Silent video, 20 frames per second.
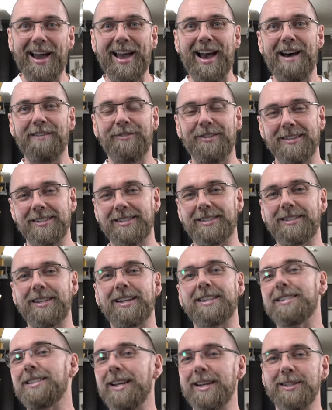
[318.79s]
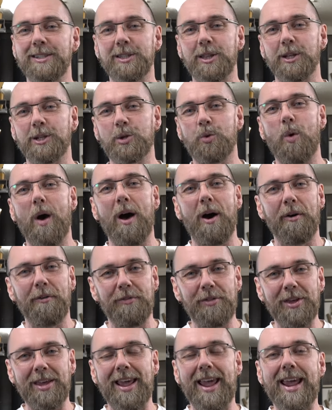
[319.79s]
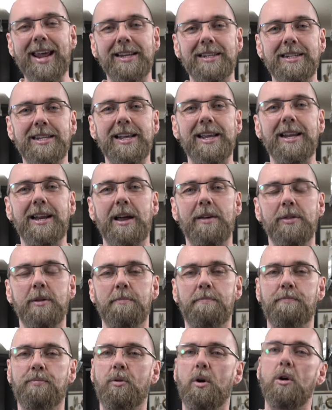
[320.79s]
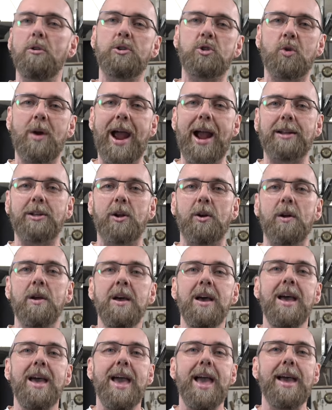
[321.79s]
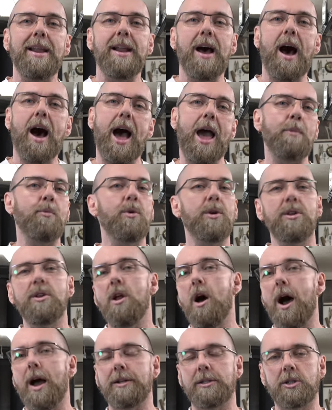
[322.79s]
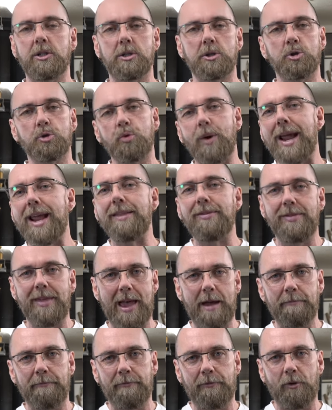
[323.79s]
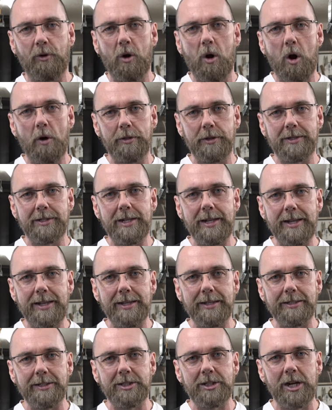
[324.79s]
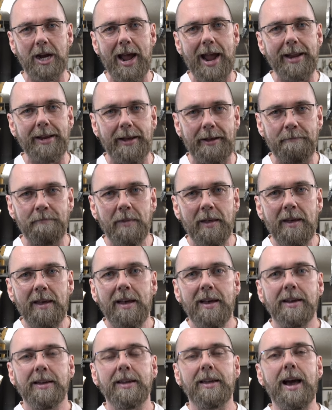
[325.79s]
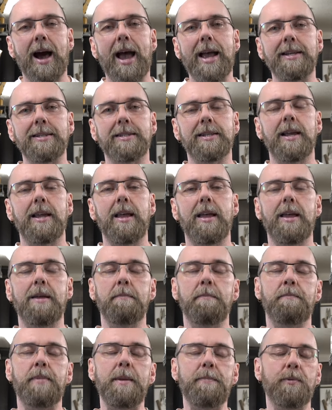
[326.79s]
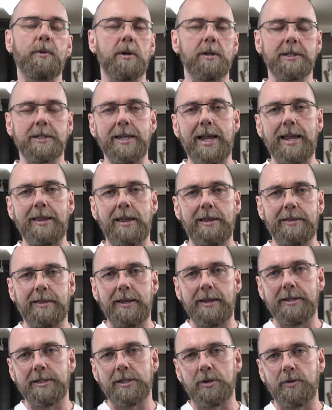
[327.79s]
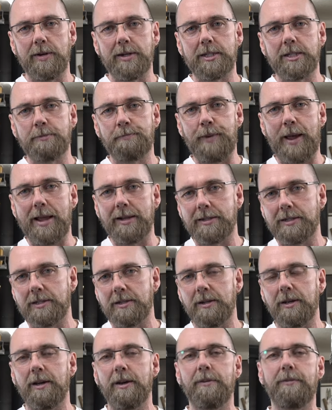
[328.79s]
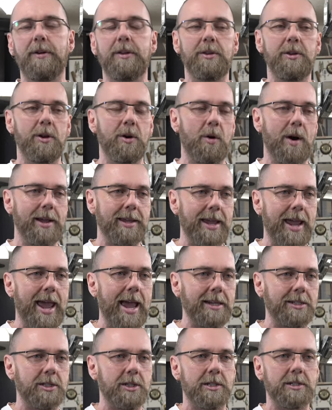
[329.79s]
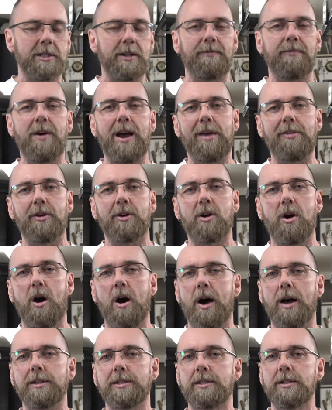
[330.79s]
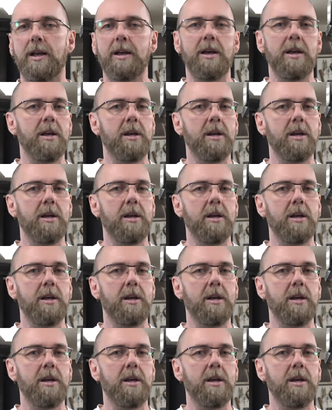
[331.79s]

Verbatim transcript: I have the 6 inch, the 12, the 18, and the protractor, and I would not trade them for all the tea in China. Guys, people are saying that these are expensive and you know I can't justify the cost.